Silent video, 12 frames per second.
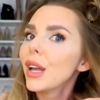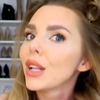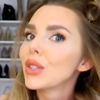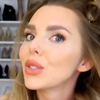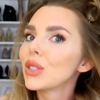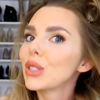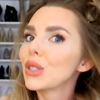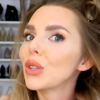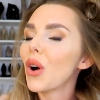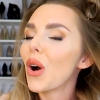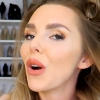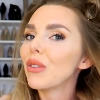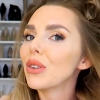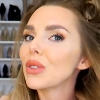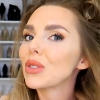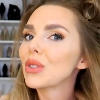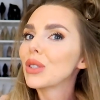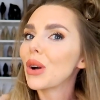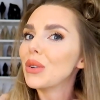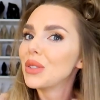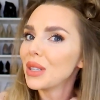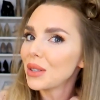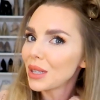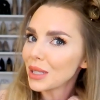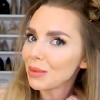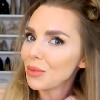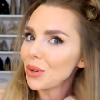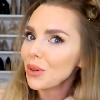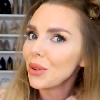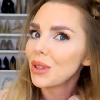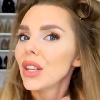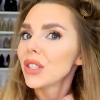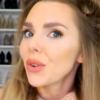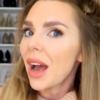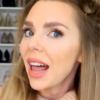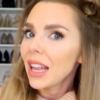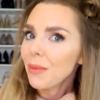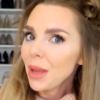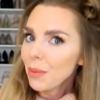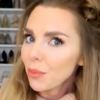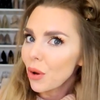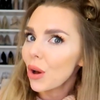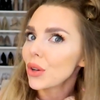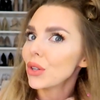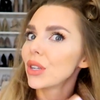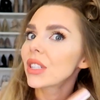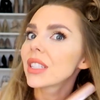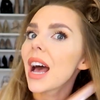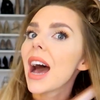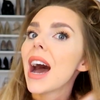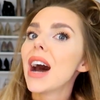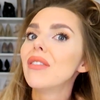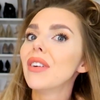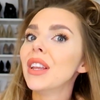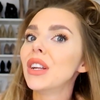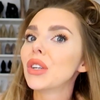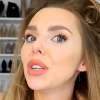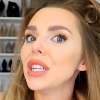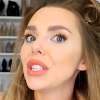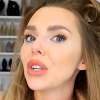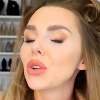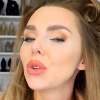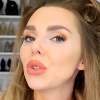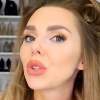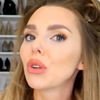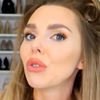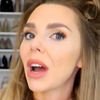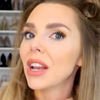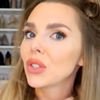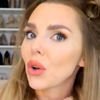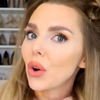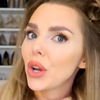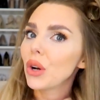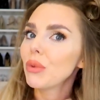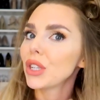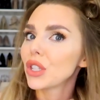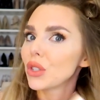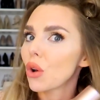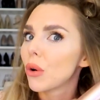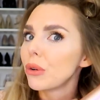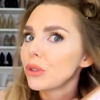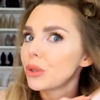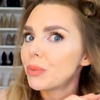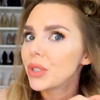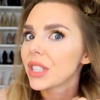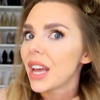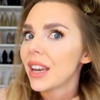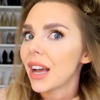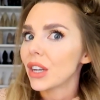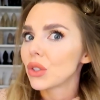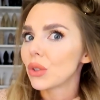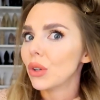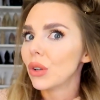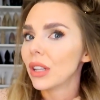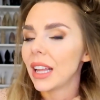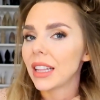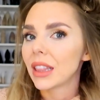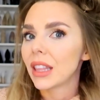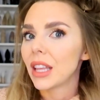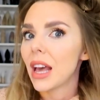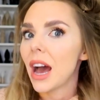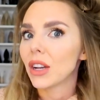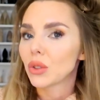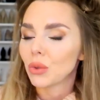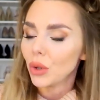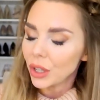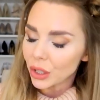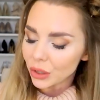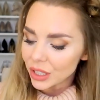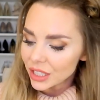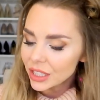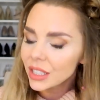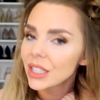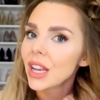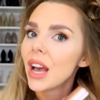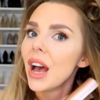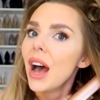It's So it feels so silky smooth. So LMA products have an ingredient called karanja oil, which is 100% natural, like the actual ingredient.